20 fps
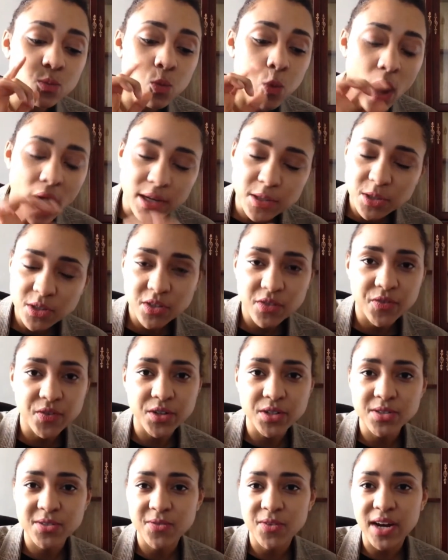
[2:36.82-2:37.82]
Watch the
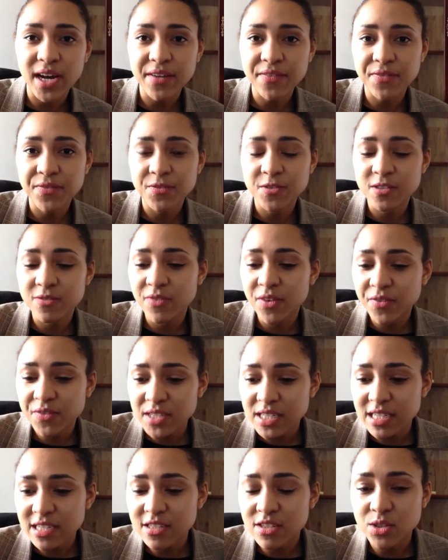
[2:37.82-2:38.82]
first
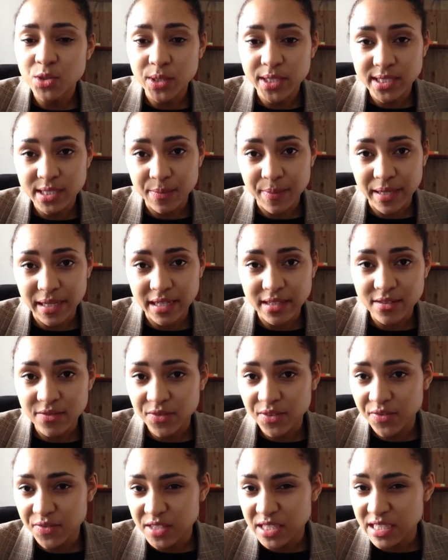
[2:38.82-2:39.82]
15 to 20 minutes,
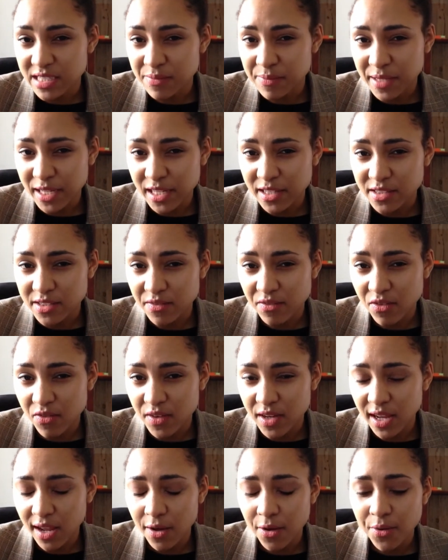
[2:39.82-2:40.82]
15 minutes of
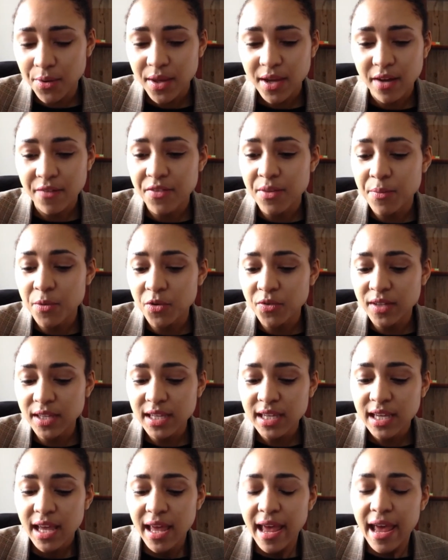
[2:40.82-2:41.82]
the
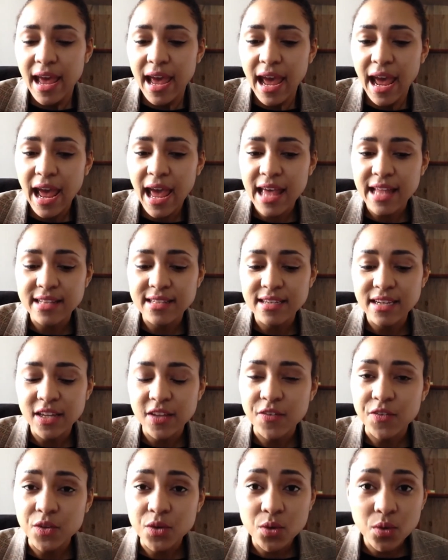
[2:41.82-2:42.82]
movie, and
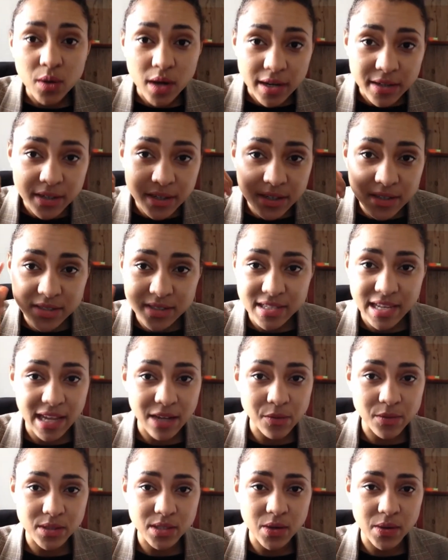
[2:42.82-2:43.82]
if you
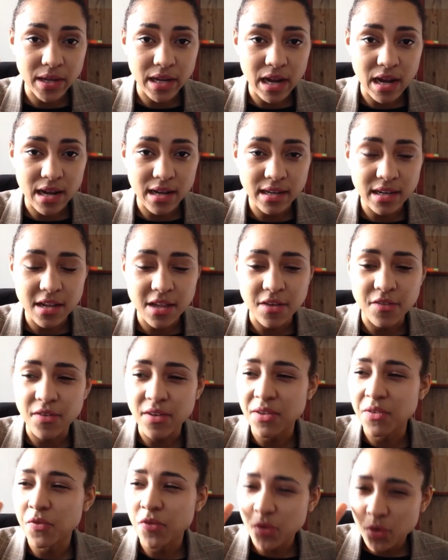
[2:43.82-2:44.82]
understand what's going on,
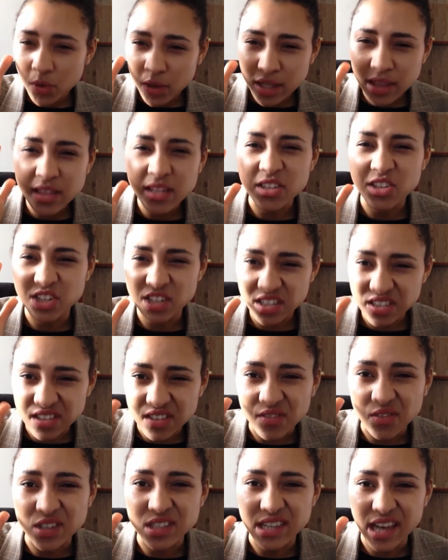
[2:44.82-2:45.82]
if you get the gist
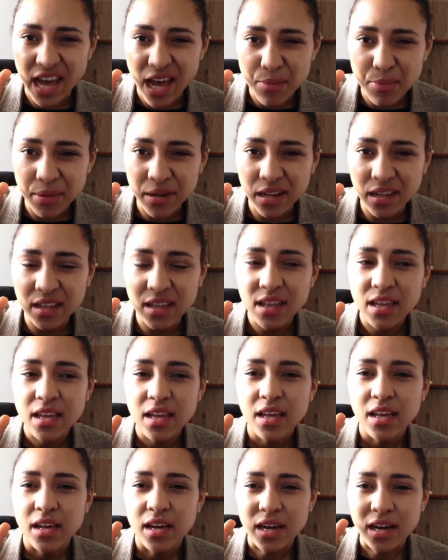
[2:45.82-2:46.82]
of what's happening,
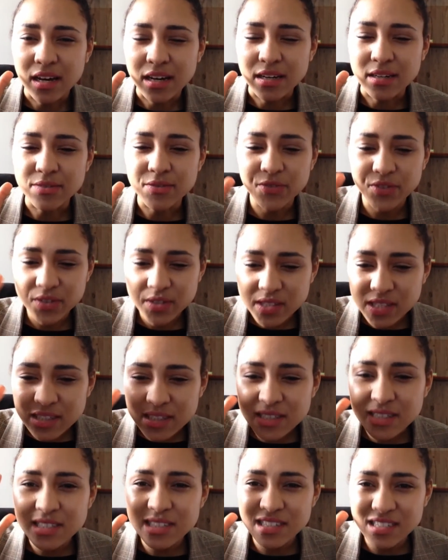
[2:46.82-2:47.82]
for
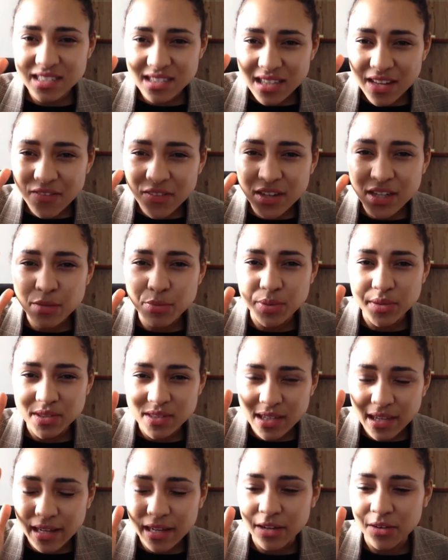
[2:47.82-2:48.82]
60 to
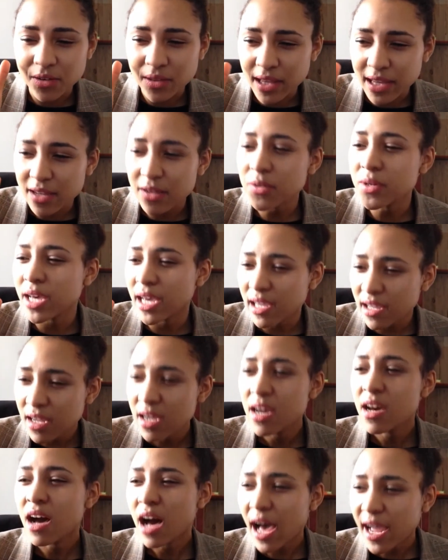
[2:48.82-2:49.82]
70%, you're like, okay,
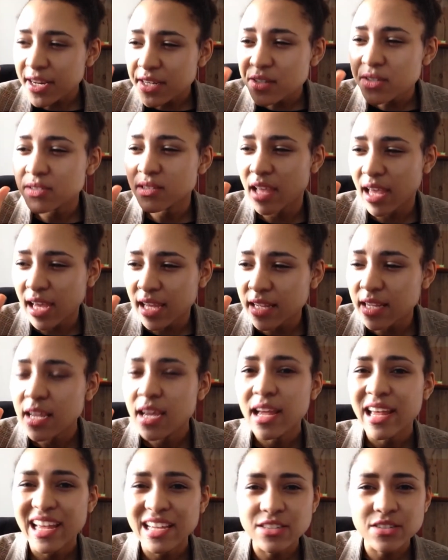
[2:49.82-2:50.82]
I understand,
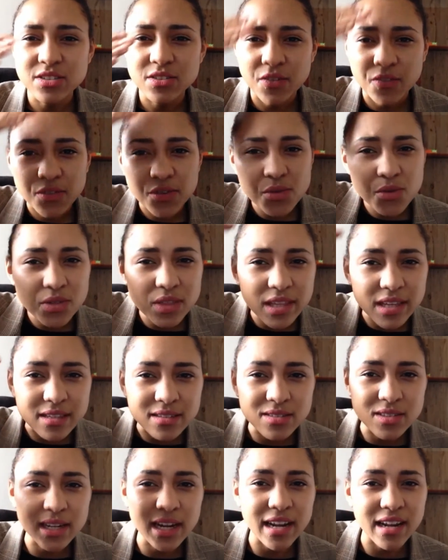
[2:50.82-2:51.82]
and just a few
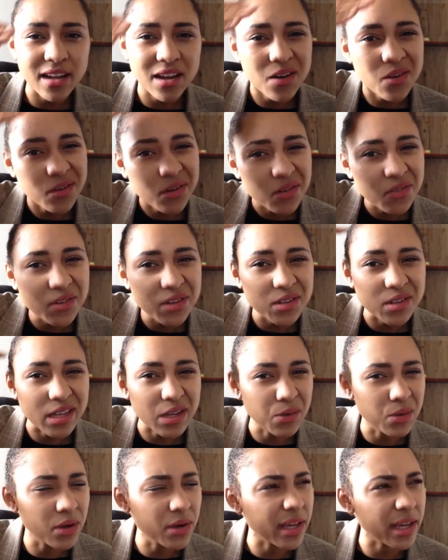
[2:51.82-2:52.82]
things are kind of going over you,
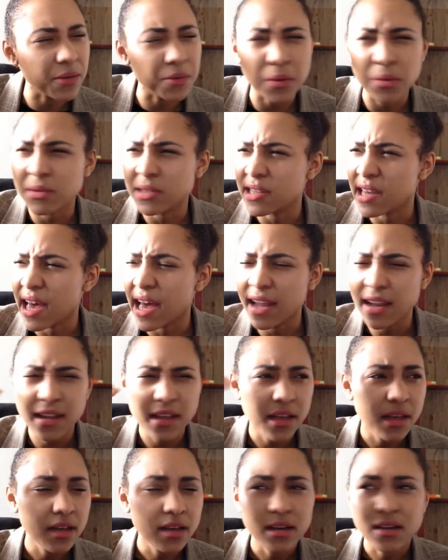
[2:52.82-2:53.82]
like, okay, what was that?
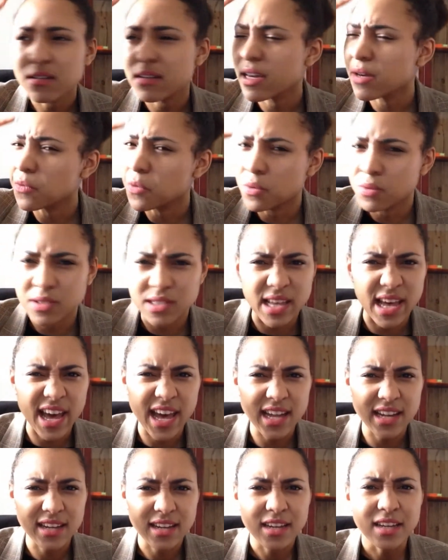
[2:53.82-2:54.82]
Okay, what was
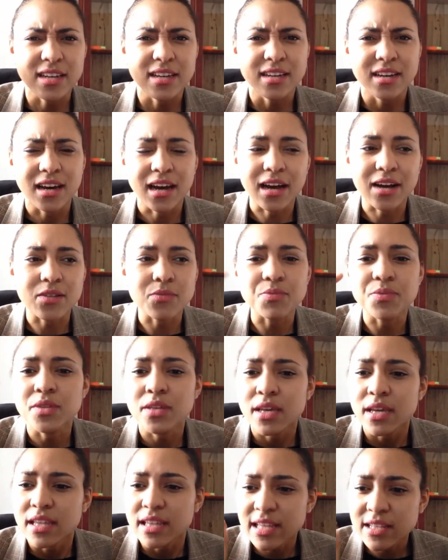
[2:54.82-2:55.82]
that?
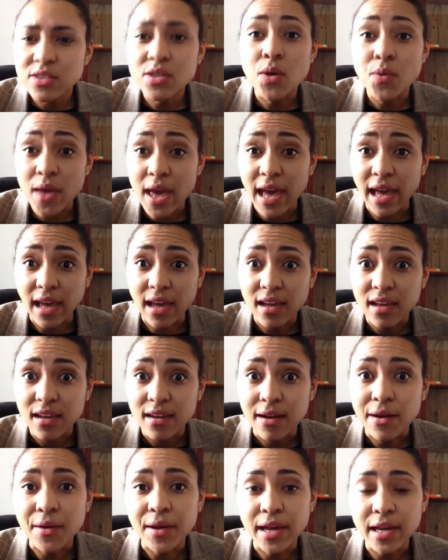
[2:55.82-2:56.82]
That's okay,
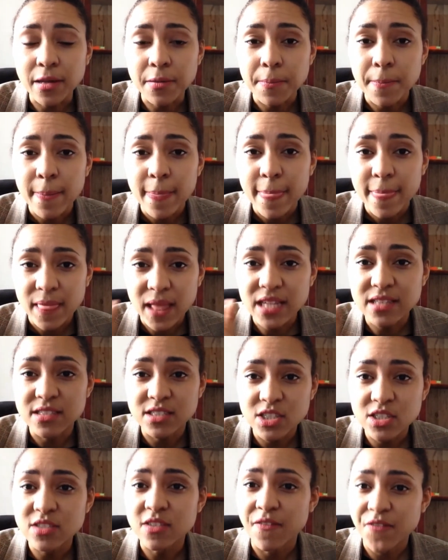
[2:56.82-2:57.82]
okay? That's
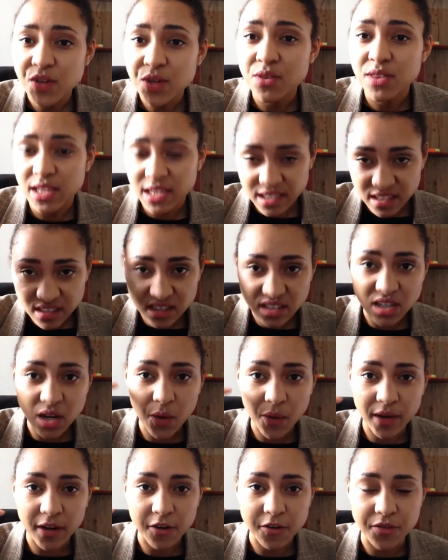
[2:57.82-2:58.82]
just a few things are
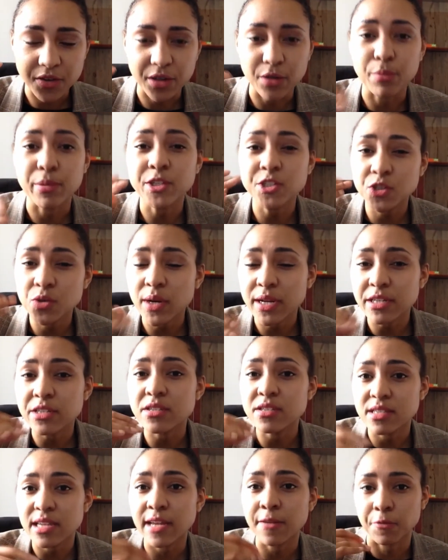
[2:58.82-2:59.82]
going over you, but you
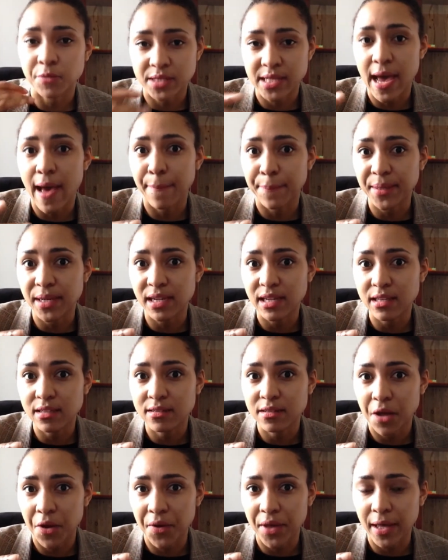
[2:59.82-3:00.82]
understand what's happening,
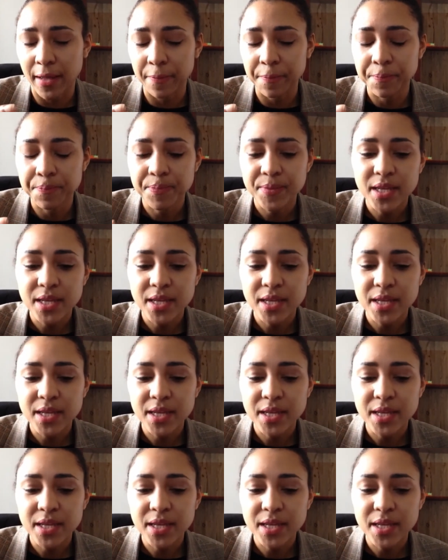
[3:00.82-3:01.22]
okay?